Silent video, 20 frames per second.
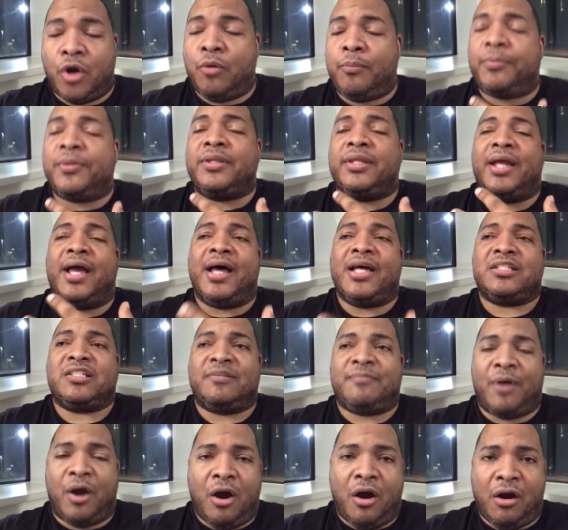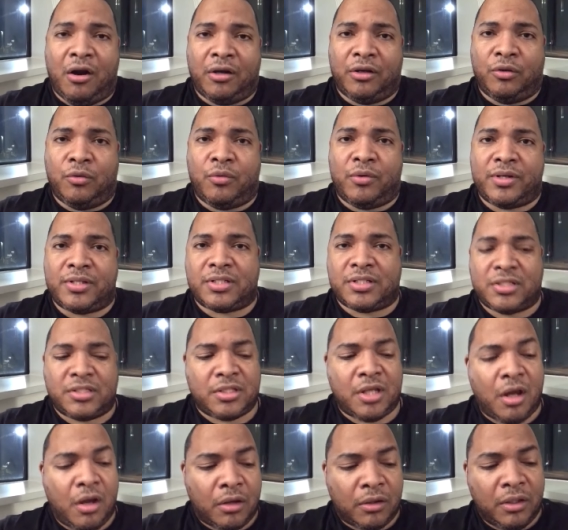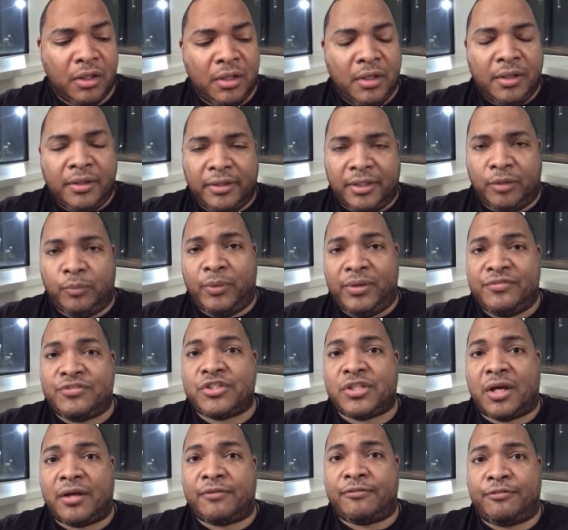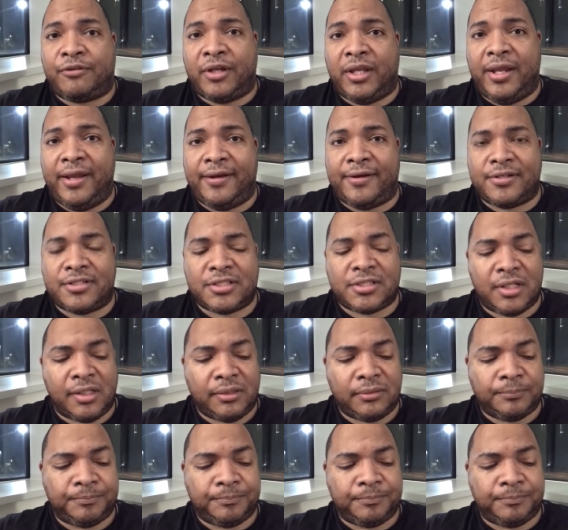Open the eyes of my heart, Lord, is a song that we've sung for years.